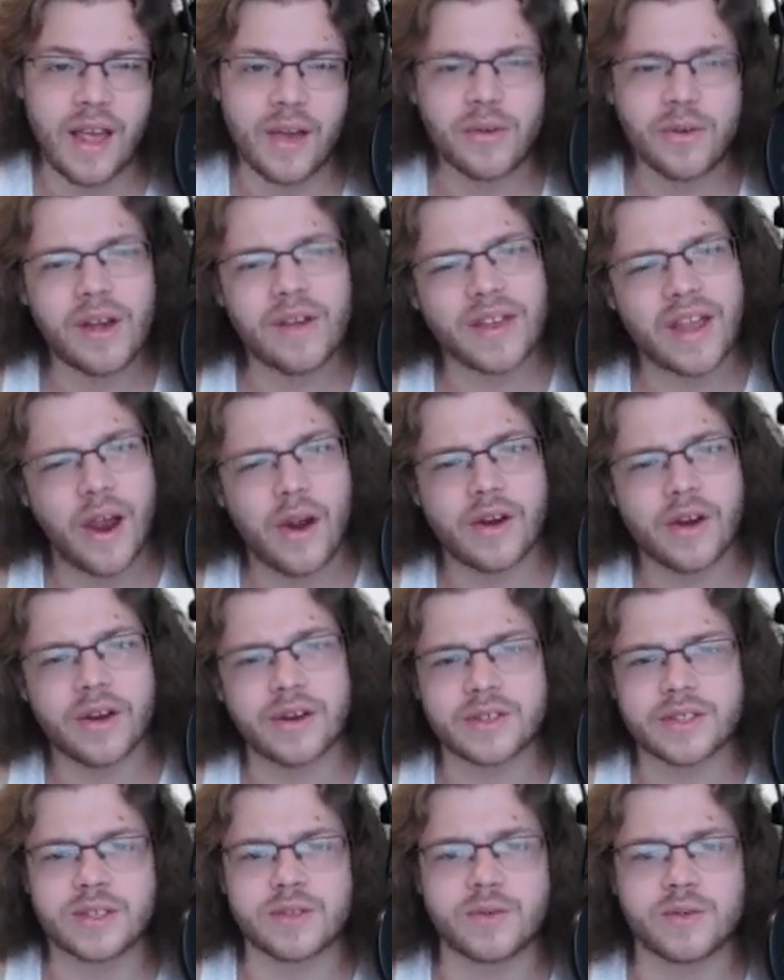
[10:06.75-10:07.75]
And we have
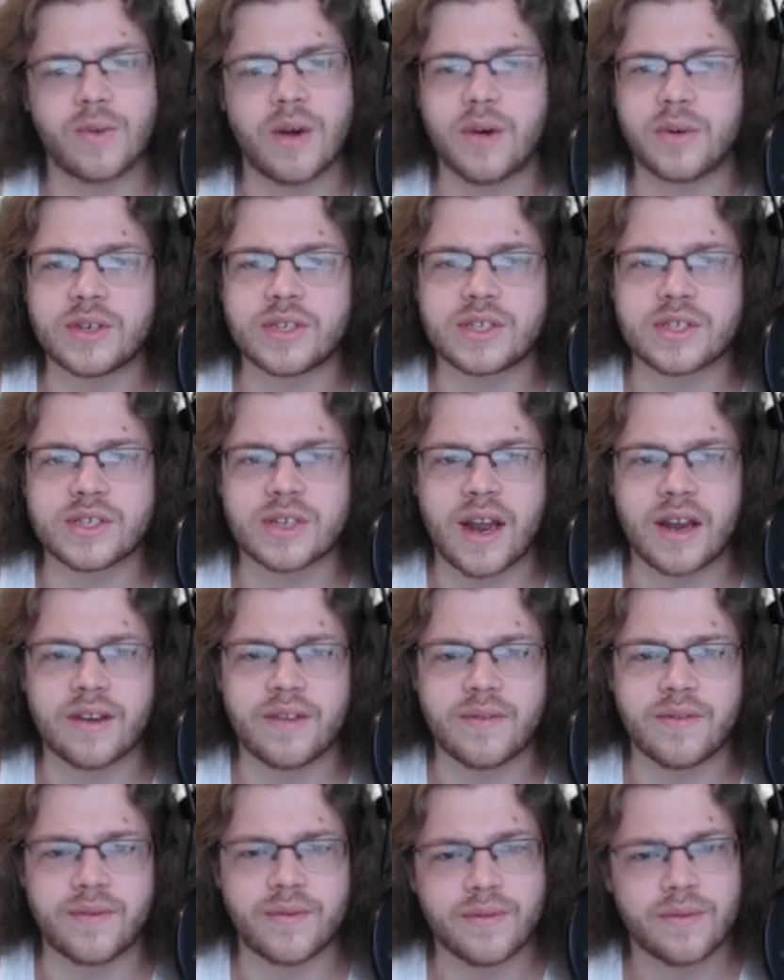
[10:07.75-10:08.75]
Gyarados as well, which is kind
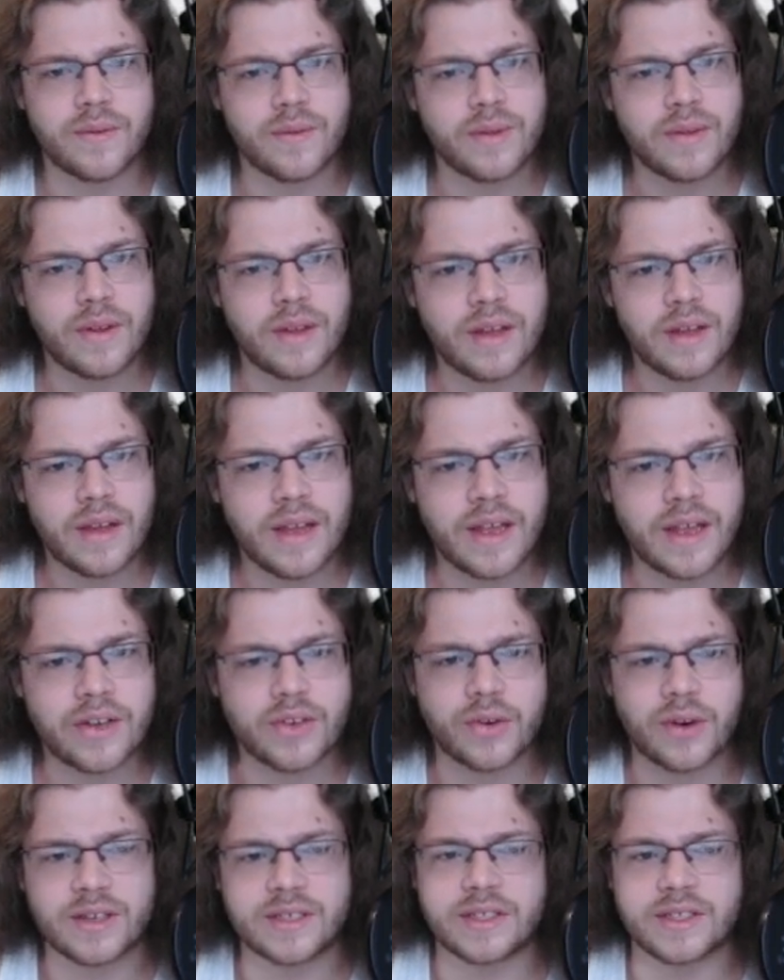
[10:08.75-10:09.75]
of
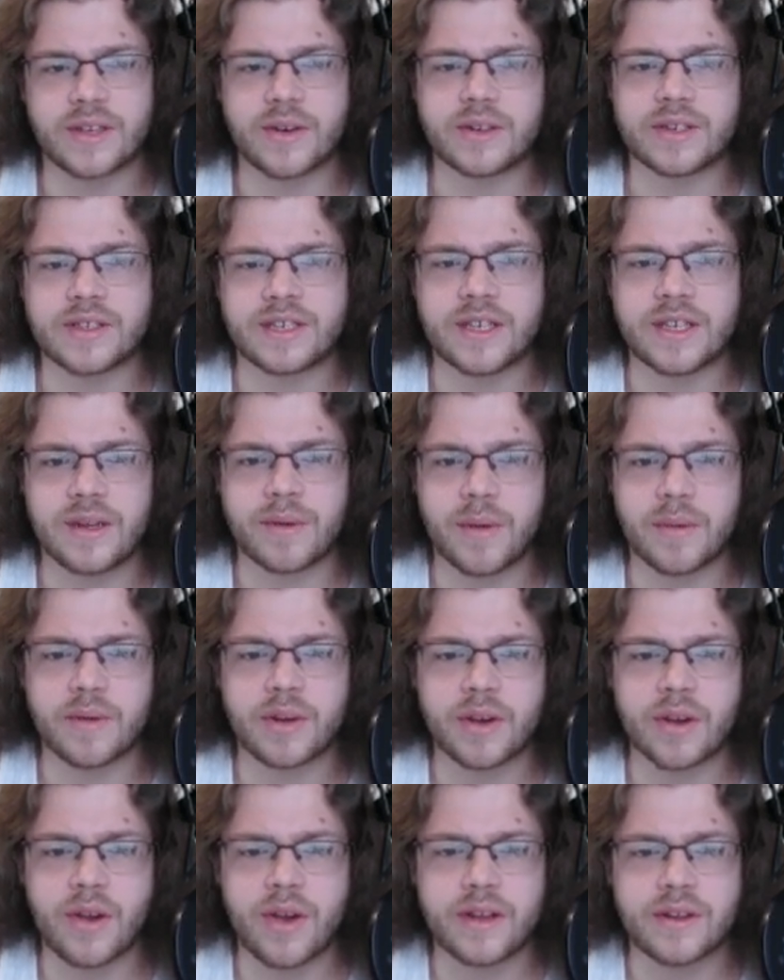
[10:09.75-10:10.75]
interesting on the team. I'm
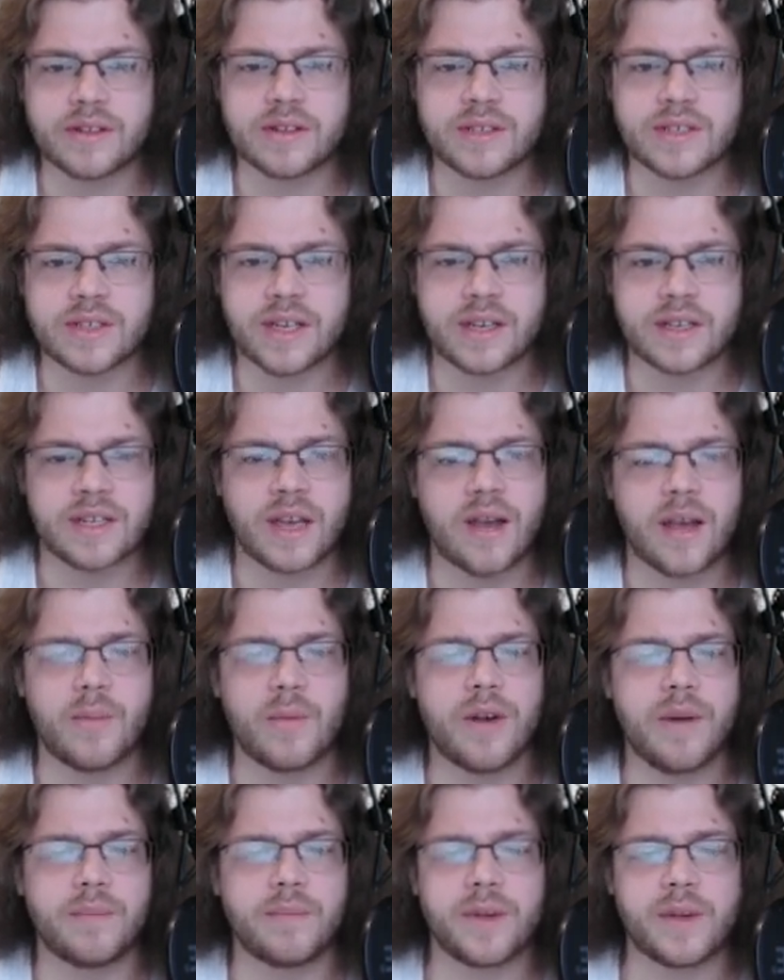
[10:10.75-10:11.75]
gonna go ahead and set the
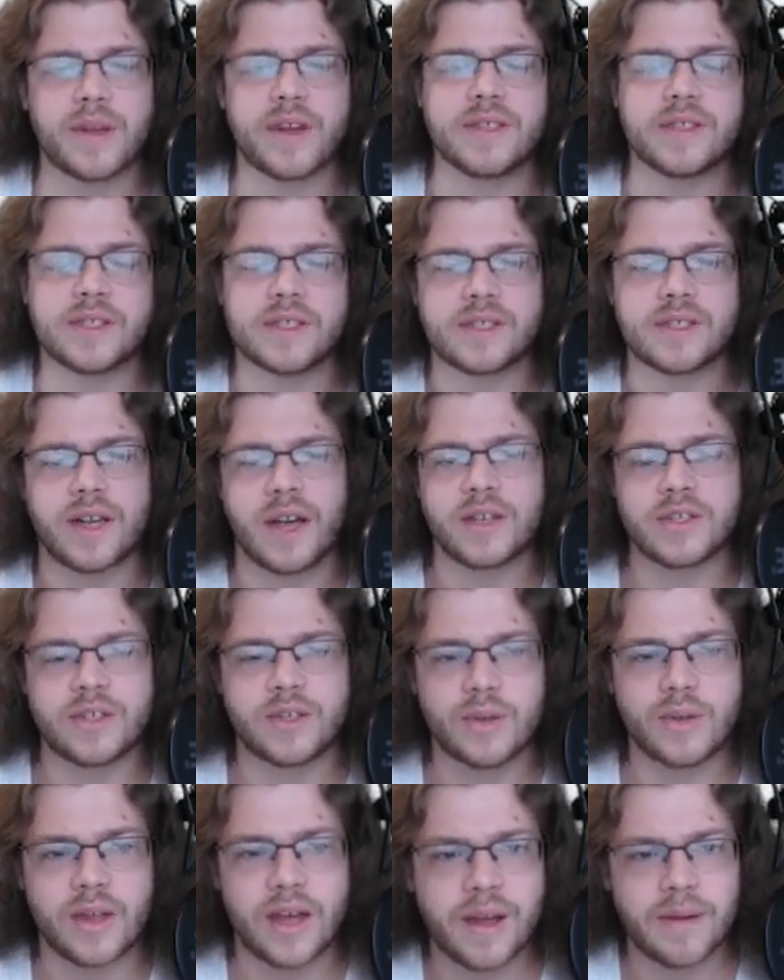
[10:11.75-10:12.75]
timer up because I just
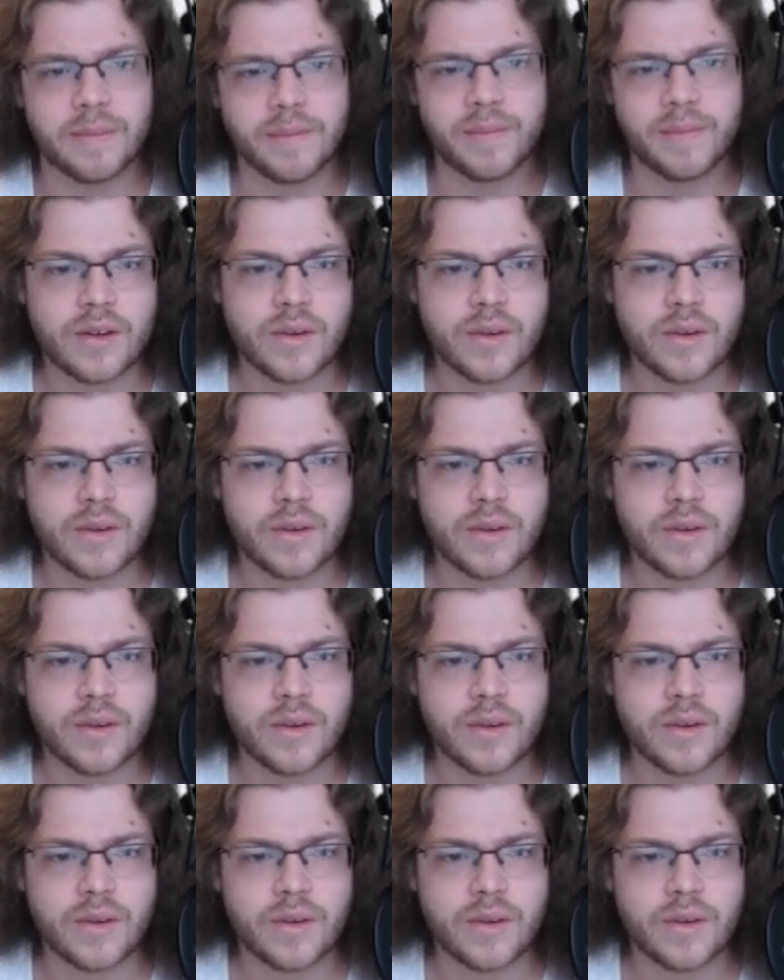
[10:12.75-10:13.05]
do that.